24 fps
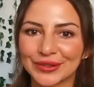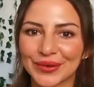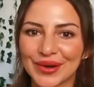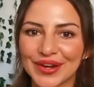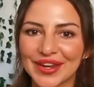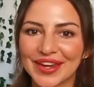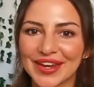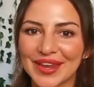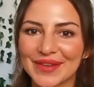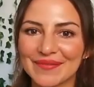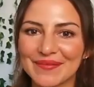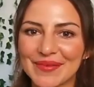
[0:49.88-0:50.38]

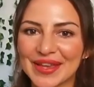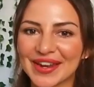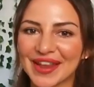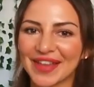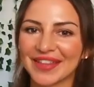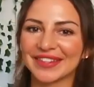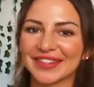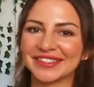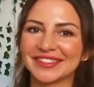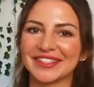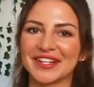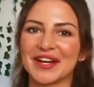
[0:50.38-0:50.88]
joining and being
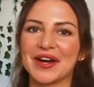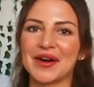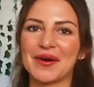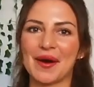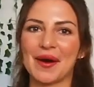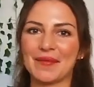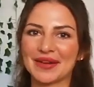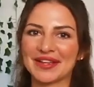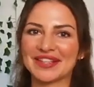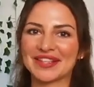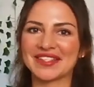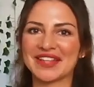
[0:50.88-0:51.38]
on the show.
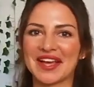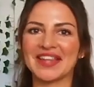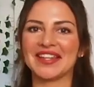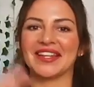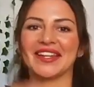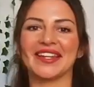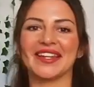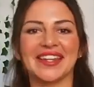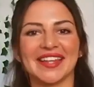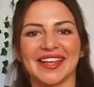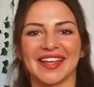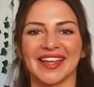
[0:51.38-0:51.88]
I'm
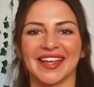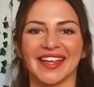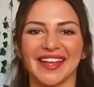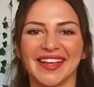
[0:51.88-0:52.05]
excited.